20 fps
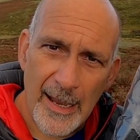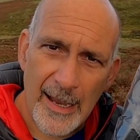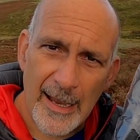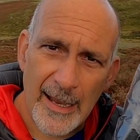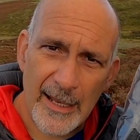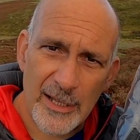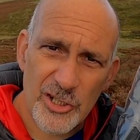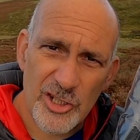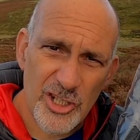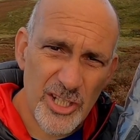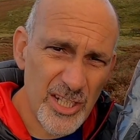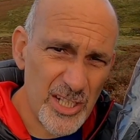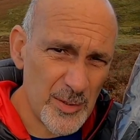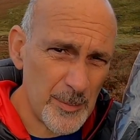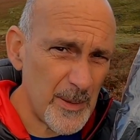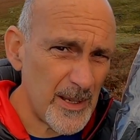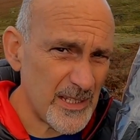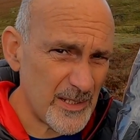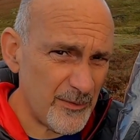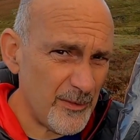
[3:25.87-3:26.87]
And she
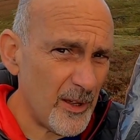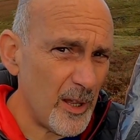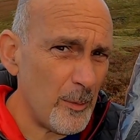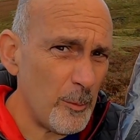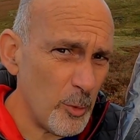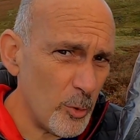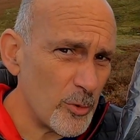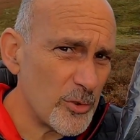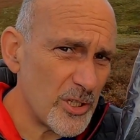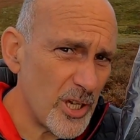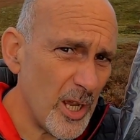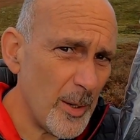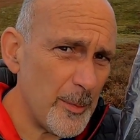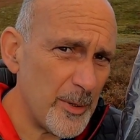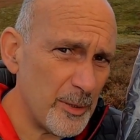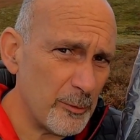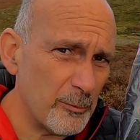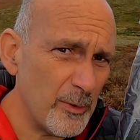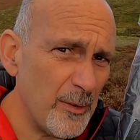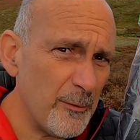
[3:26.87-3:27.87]
spends far more
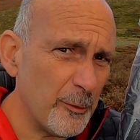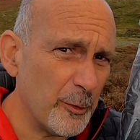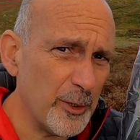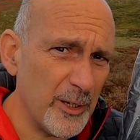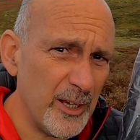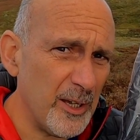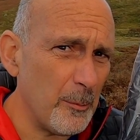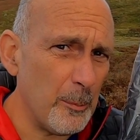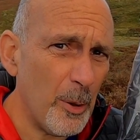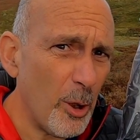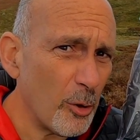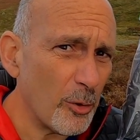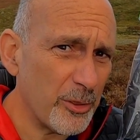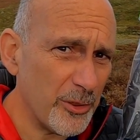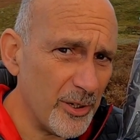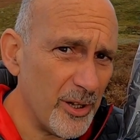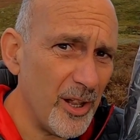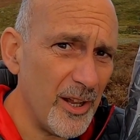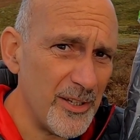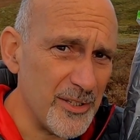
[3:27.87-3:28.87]
time in a river and in a
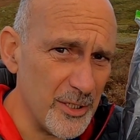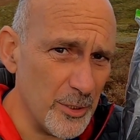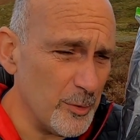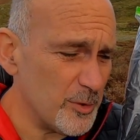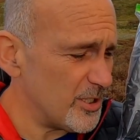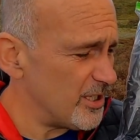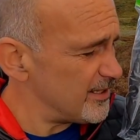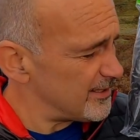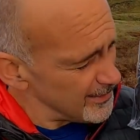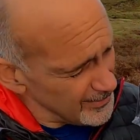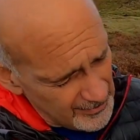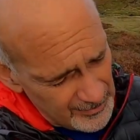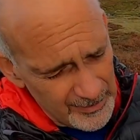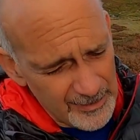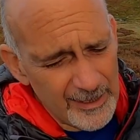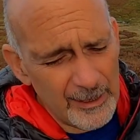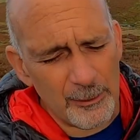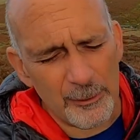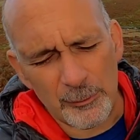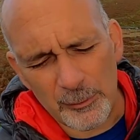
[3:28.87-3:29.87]
bog than I do. She's in
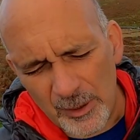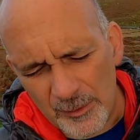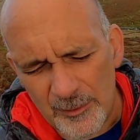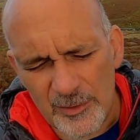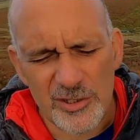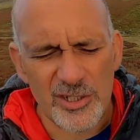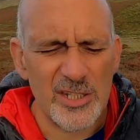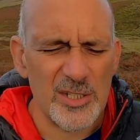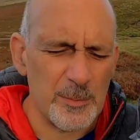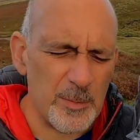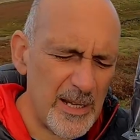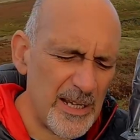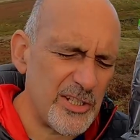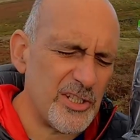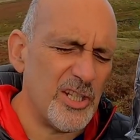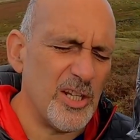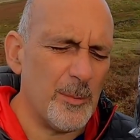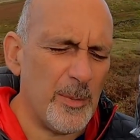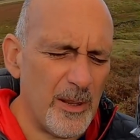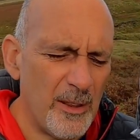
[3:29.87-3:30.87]
and out the river, she's
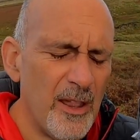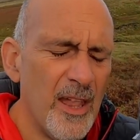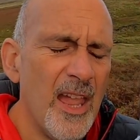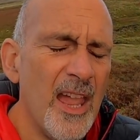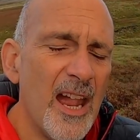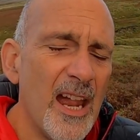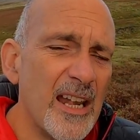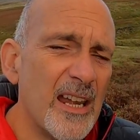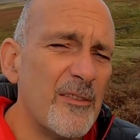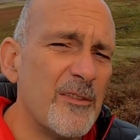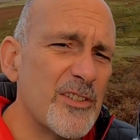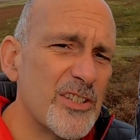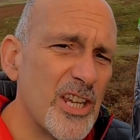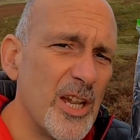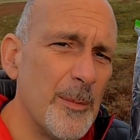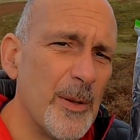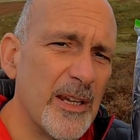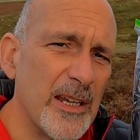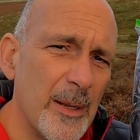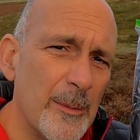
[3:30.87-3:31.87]
splashing about, and every
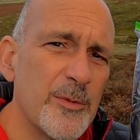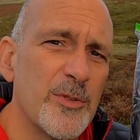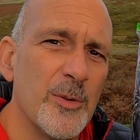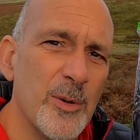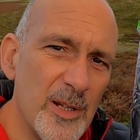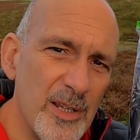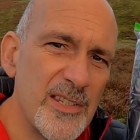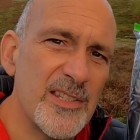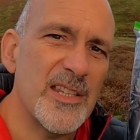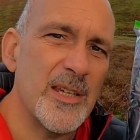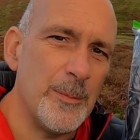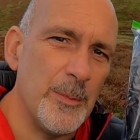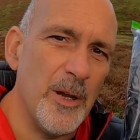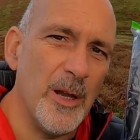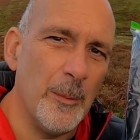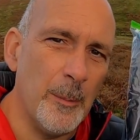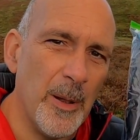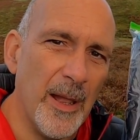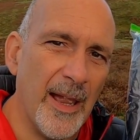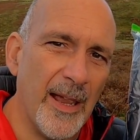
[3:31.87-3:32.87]
time I come to
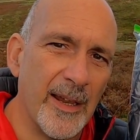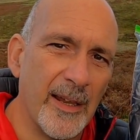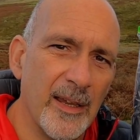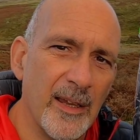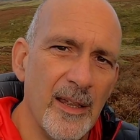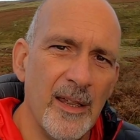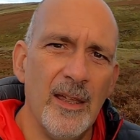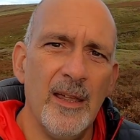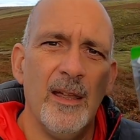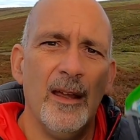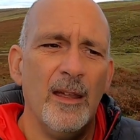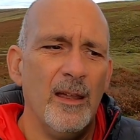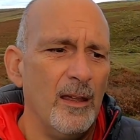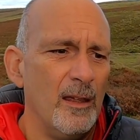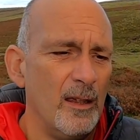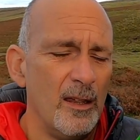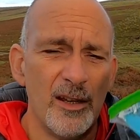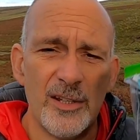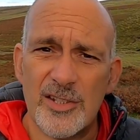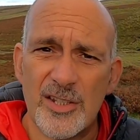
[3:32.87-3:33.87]
unzip her pack,
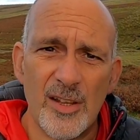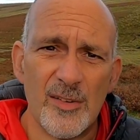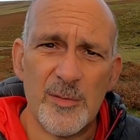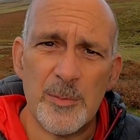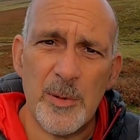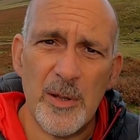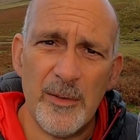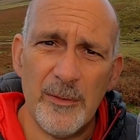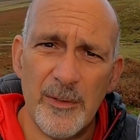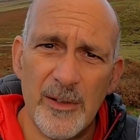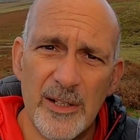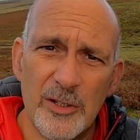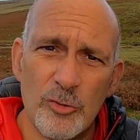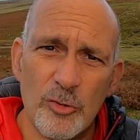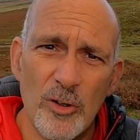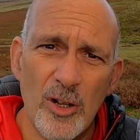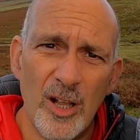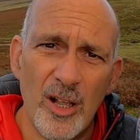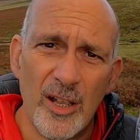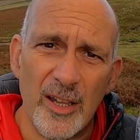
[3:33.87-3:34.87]
her stuff's perfectly
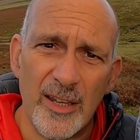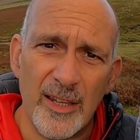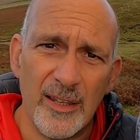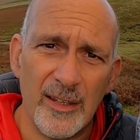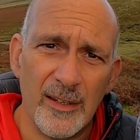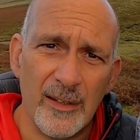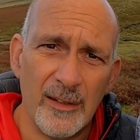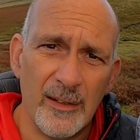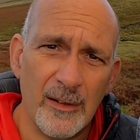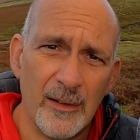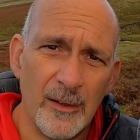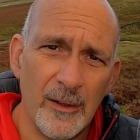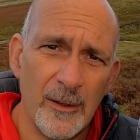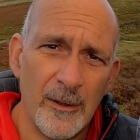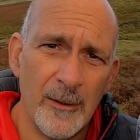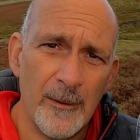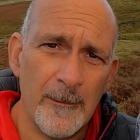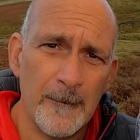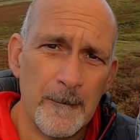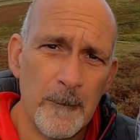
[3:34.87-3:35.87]
dry.
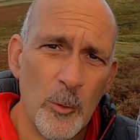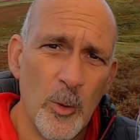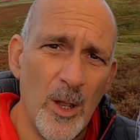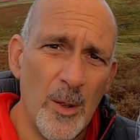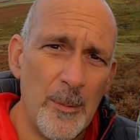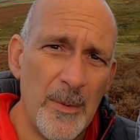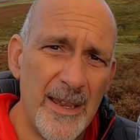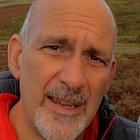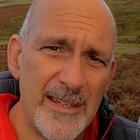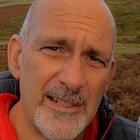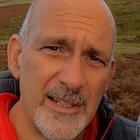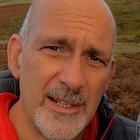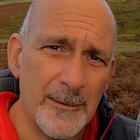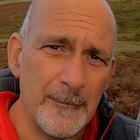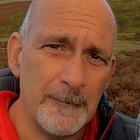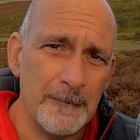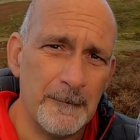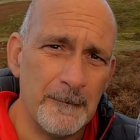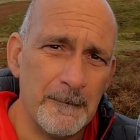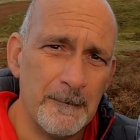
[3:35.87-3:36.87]
Quite
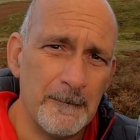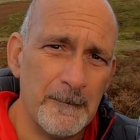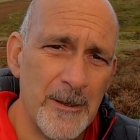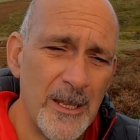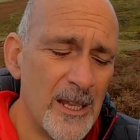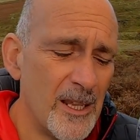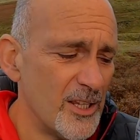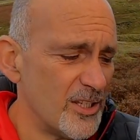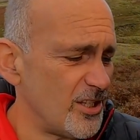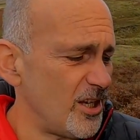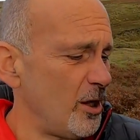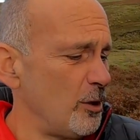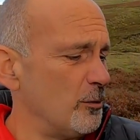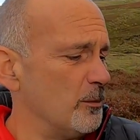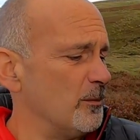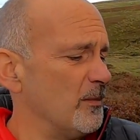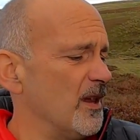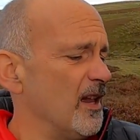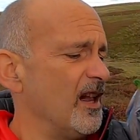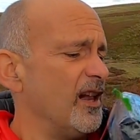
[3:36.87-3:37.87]
amazing.
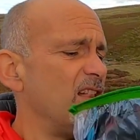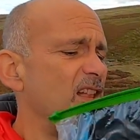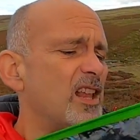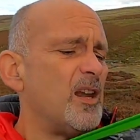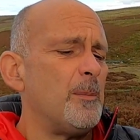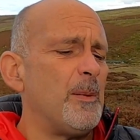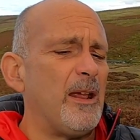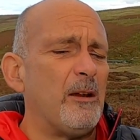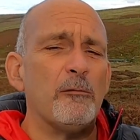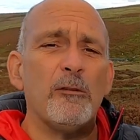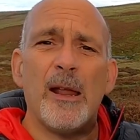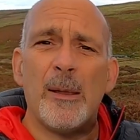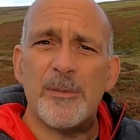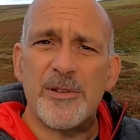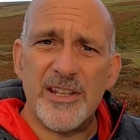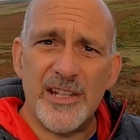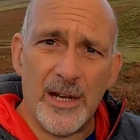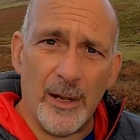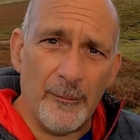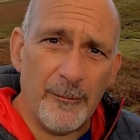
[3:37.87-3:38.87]
So that about
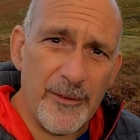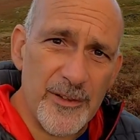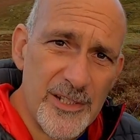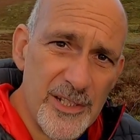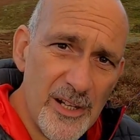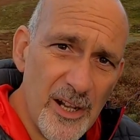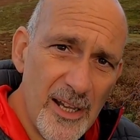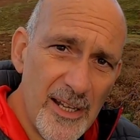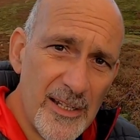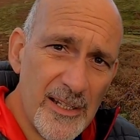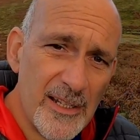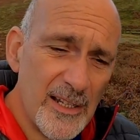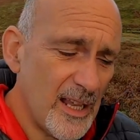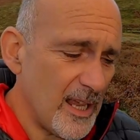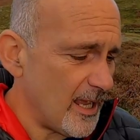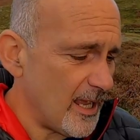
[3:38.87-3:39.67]
wraps it up for tonight.